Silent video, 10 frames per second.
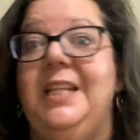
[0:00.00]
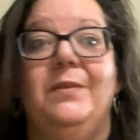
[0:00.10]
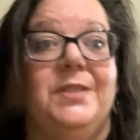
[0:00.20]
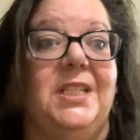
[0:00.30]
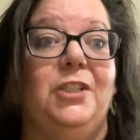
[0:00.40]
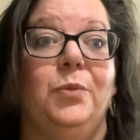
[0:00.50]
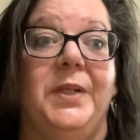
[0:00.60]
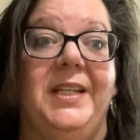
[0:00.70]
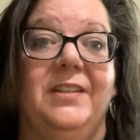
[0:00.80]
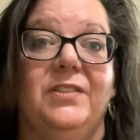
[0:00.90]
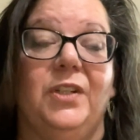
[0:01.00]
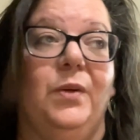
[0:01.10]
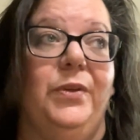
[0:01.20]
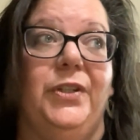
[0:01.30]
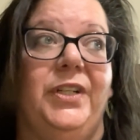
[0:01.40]
it was like 20 years ago,
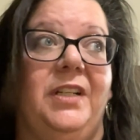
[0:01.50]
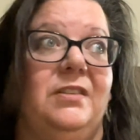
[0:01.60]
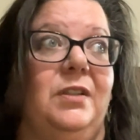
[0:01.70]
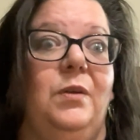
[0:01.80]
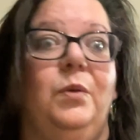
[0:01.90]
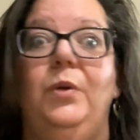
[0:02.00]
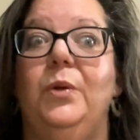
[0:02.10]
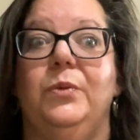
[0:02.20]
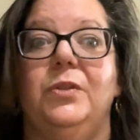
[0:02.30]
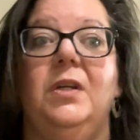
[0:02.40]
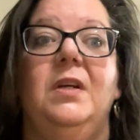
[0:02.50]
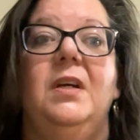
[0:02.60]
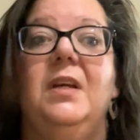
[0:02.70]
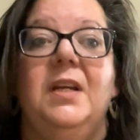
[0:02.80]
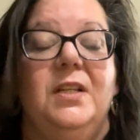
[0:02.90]
30 years ago, who knows?
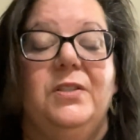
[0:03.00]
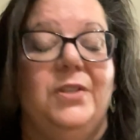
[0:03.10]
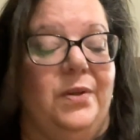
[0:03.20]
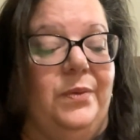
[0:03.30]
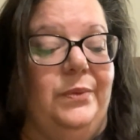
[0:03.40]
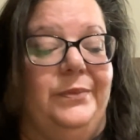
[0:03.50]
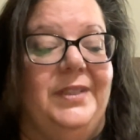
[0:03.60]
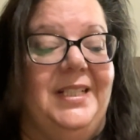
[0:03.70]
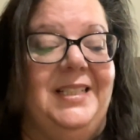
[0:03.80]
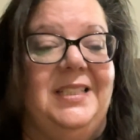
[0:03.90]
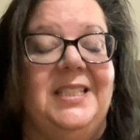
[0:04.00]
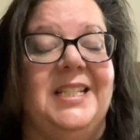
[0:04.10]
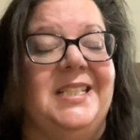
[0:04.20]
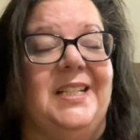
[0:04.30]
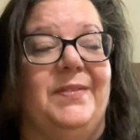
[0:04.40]
So it's a
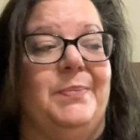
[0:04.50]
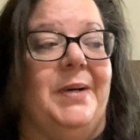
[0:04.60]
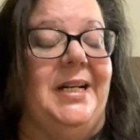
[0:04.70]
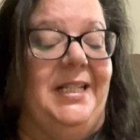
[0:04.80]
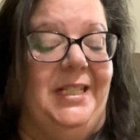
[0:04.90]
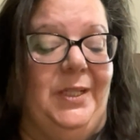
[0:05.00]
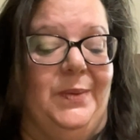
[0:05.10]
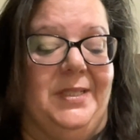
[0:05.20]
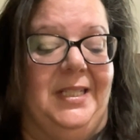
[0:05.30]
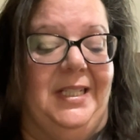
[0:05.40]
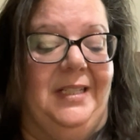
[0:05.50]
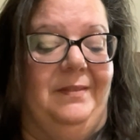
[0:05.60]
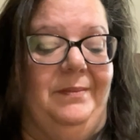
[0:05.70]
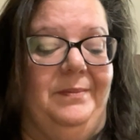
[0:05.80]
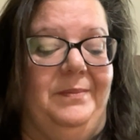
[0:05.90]
sensitive spot and I know it's going to
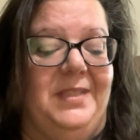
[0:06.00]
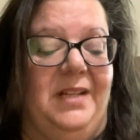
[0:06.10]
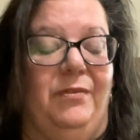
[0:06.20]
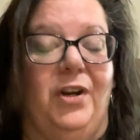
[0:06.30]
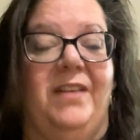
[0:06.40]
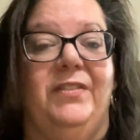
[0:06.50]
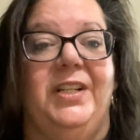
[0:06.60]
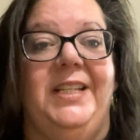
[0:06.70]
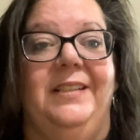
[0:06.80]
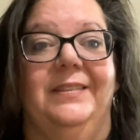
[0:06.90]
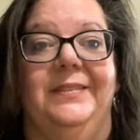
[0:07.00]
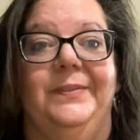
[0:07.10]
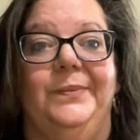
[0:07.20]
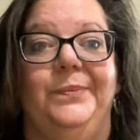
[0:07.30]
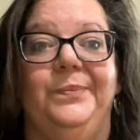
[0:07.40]
take forever to heal.
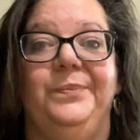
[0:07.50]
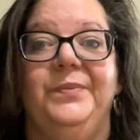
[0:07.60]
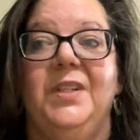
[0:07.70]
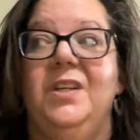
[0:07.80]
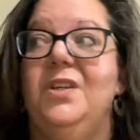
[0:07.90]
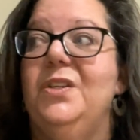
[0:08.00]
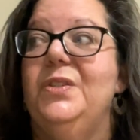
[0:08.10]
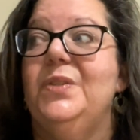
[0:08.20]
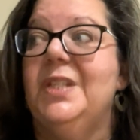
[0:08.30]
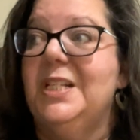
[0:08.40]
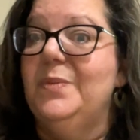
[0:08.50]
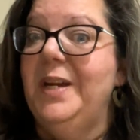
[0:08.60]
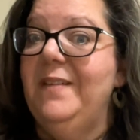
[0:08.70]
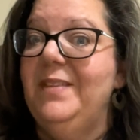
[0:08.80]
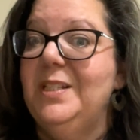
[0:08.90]
So that's why I
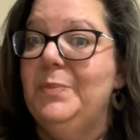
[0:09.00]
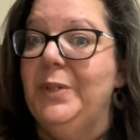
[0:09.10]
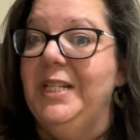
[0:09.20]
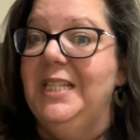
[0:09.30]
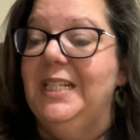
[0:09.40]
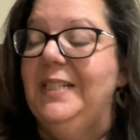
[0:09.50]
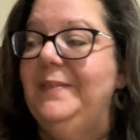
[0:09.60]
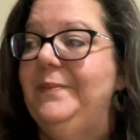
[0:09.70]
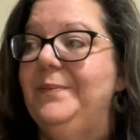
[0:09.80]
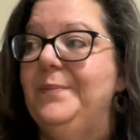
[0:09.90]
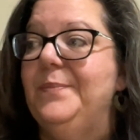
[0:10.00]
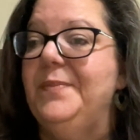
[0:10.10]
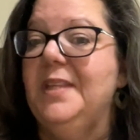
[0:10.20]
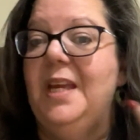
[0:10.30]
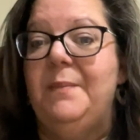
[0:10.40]
have this pretty thing
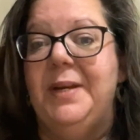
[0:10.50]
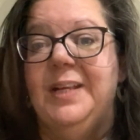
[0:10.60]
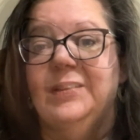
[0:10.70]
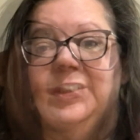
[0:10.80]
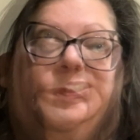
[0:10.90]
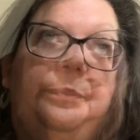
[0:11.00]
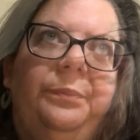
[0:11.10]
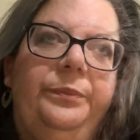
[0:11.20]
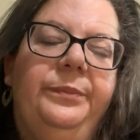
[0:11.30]
and my nails aren't done.